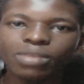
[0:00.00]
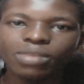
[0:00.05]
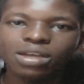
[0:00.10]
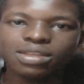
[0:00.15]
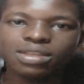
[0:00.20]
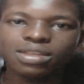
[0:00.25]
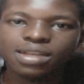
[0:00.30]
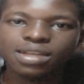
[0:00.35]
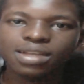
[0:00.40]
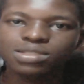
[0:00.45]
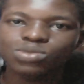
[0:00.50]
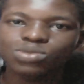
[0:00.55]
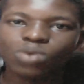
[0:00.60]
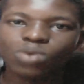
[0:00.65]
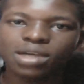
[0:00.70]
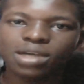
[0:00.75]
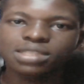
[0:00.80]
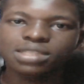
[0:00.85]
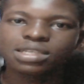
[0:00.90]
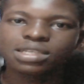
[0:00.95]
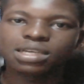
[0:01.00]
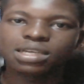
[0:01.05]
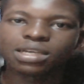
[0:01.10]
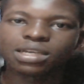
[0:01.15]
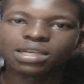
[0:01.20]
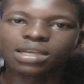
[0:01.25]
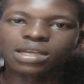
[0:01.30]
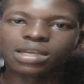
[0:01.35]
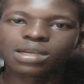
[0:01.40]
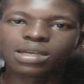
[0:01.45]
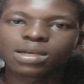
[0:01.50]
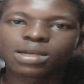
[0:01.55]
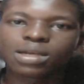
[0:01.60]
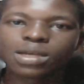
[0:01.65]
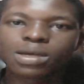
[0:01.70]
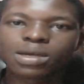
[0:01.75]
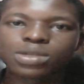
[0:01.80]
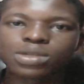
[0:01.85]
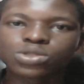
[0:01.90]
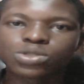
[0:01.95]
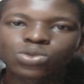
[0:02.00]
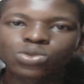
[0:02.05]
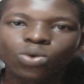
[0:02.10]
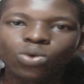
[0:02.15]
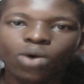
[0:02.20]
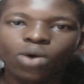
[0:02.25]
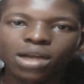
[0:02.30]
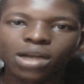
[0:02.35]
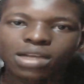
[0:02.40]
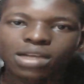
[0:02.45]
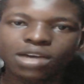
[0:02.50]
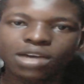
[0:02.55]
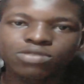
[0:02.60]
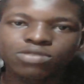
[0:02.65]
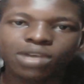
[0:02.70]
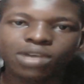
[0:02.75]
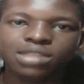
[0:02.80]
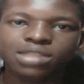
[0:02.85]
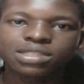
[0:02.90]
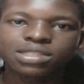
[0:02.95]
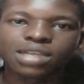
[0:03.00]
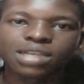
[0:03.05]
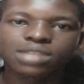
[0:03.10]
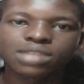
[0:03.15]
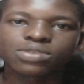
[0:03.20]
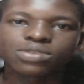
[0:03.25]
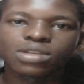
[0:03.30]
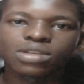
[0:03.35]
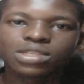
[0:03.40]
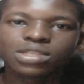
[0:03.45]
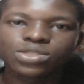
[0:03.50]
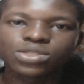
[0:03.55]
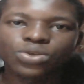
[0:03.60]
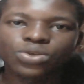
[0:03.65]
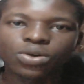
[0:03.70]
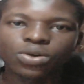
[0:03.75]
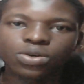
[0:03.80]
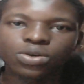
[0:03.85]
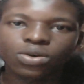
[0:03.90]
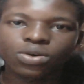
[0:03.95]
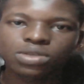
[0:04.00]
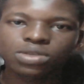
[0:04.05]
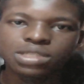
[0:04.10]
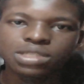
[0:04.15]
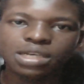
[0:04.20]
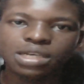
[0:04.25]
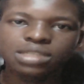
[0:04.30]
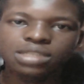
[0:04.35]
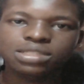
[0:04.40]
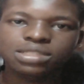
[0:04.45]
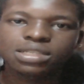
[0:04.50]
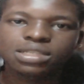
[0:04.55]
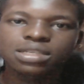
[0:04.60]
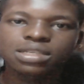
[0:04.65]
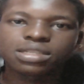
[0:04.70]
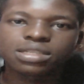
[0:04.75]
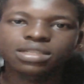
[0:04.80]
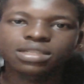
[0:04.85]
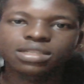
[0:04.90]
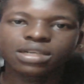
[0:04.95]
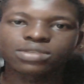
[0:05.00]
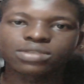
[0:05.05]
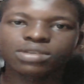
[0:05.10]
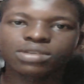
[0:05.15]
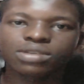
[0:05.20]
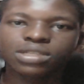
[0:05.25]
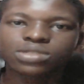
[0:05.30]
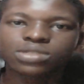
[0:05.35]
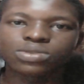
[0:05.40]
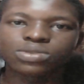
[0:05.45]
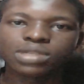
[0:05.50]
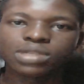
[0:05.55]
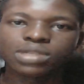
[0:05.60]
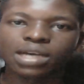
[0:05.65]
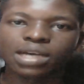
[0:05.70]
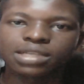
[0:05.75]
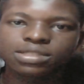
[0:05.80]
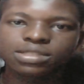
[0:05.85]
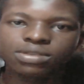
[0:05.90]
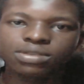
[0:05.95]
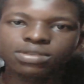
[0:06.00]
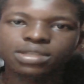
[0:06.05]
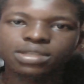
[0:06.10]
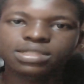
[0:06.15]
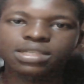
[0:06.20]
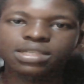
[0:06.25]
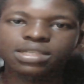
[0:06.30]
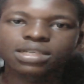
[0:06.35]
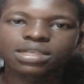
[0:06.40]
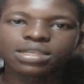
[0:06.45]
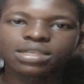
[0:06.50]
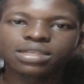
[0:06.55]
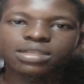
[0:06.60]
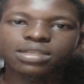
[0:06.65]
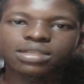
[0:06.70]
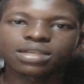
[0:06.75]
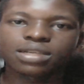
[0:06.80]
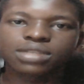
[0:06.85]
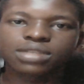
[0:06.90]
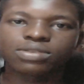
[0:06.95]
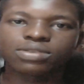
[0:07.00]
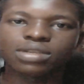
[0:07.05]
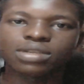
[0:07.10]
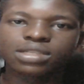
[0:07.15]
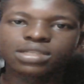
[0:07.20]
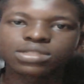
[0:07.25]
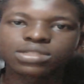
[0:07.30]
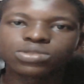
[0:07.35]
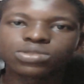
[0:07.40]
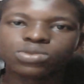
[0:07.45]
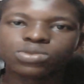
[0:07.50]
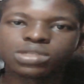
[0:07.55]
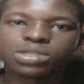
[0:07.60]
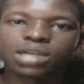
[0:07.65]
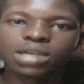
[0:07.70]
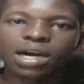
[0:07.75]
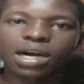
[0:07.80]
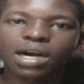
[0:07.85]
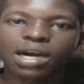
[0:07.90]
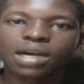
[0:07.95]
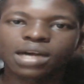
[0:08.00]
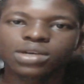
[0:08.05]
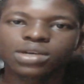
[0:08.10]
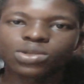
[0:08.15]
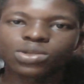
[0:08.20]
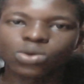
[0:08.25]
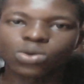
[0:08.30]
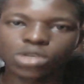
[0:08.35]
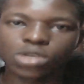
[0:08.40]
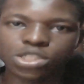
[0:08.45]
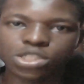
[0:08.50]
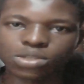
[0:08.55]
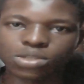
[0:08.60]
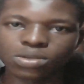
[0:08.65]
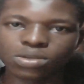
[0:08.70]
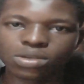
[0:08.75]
That is why they show an advert that relates to your audience, that relates to their interests, that relates to their location.